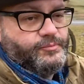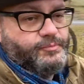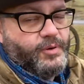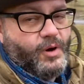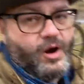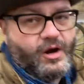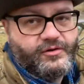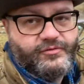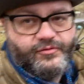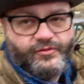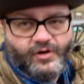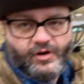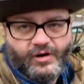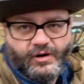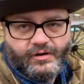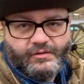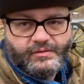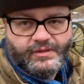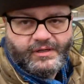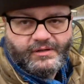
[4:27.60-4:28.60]
Park
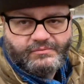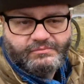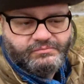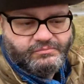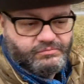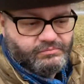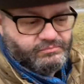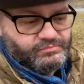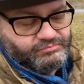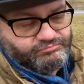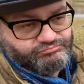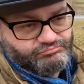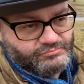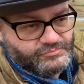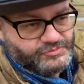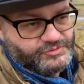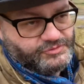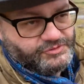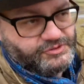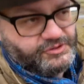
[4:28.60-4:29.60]
for,
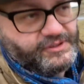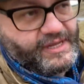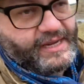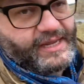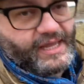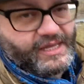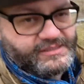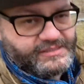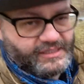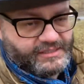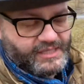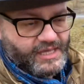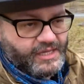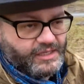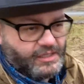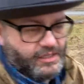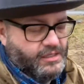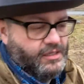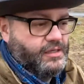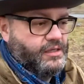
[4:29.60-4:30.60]
2 decades, I
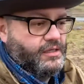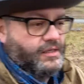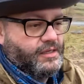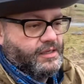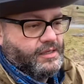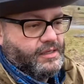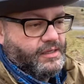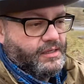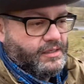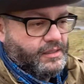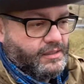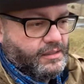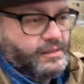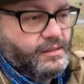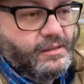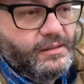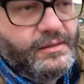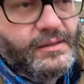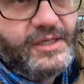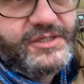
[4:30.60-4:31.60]
think.
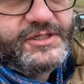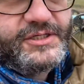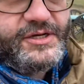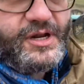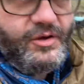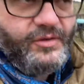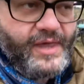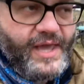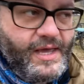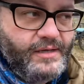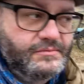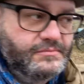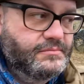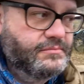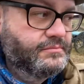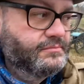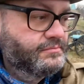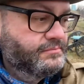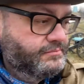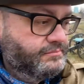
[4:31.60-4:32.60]
I should know that,
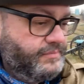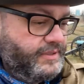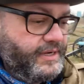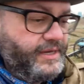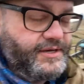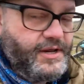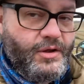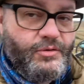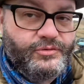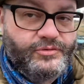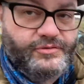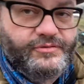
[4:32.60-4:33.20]
but I don't.